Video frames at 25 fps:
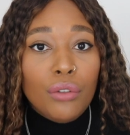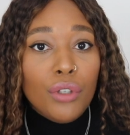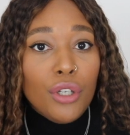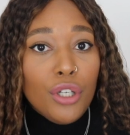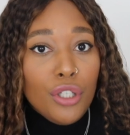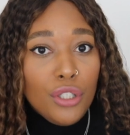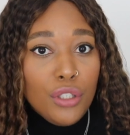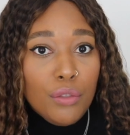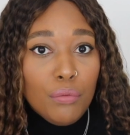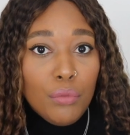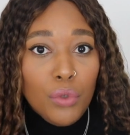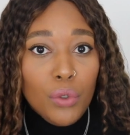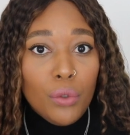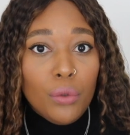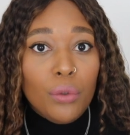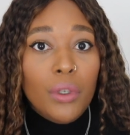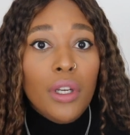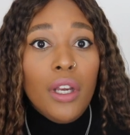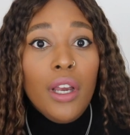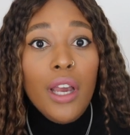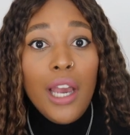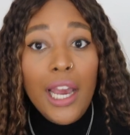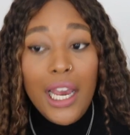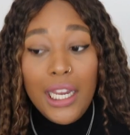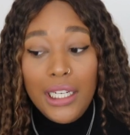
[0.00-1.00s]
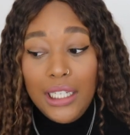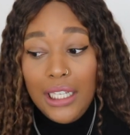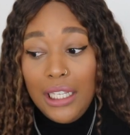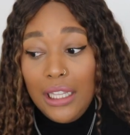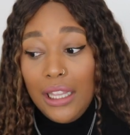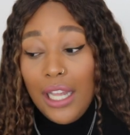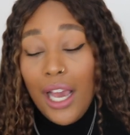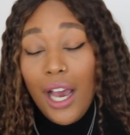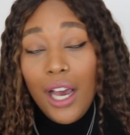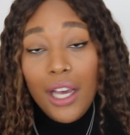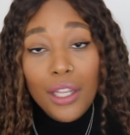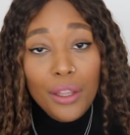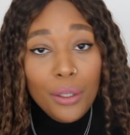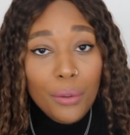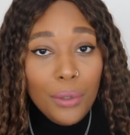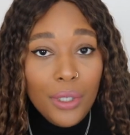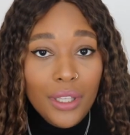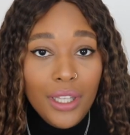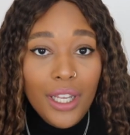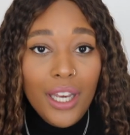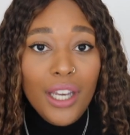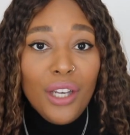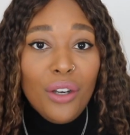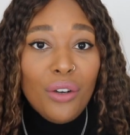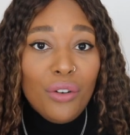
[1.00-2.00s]
a small. And in the other
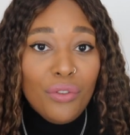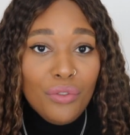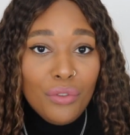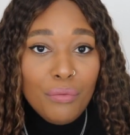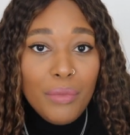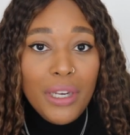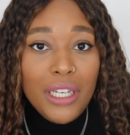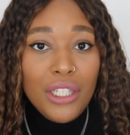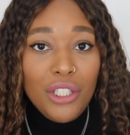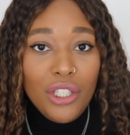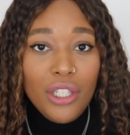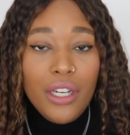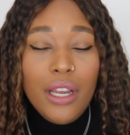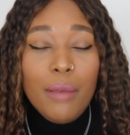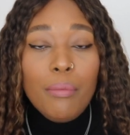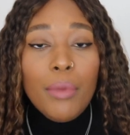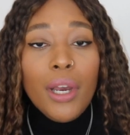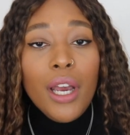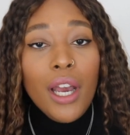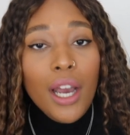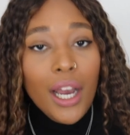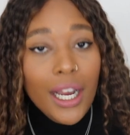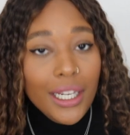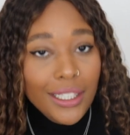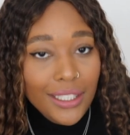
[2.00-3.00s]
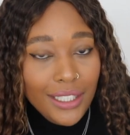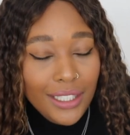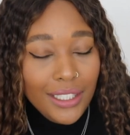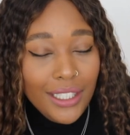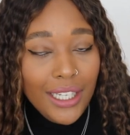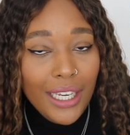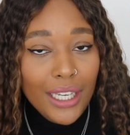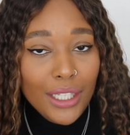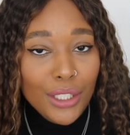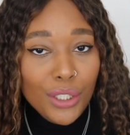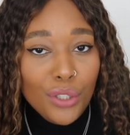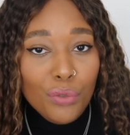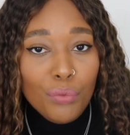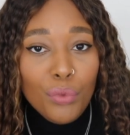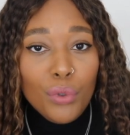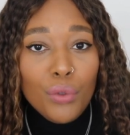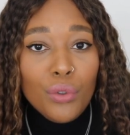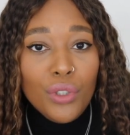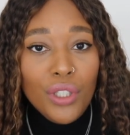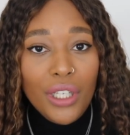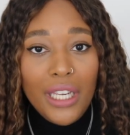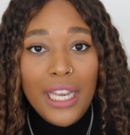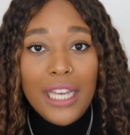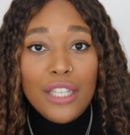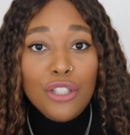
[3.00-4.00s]
one that I got from H&M, I did get a small.
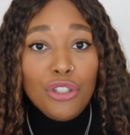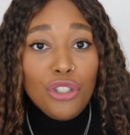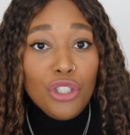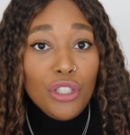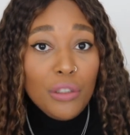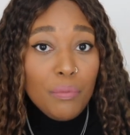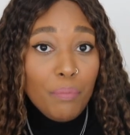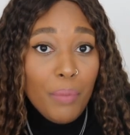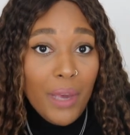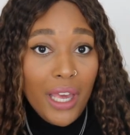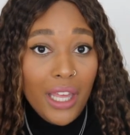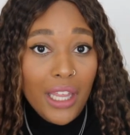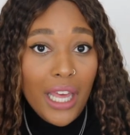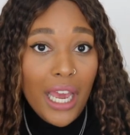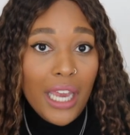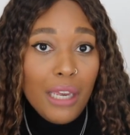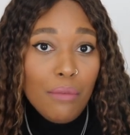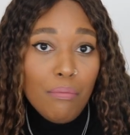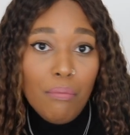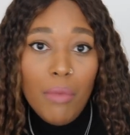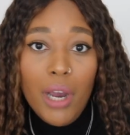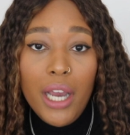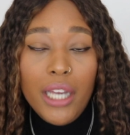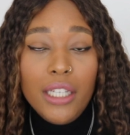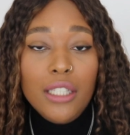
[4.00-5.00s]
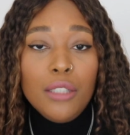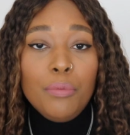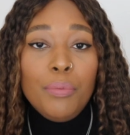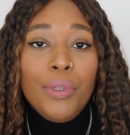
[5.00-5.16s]
So yes, just bear that in mind.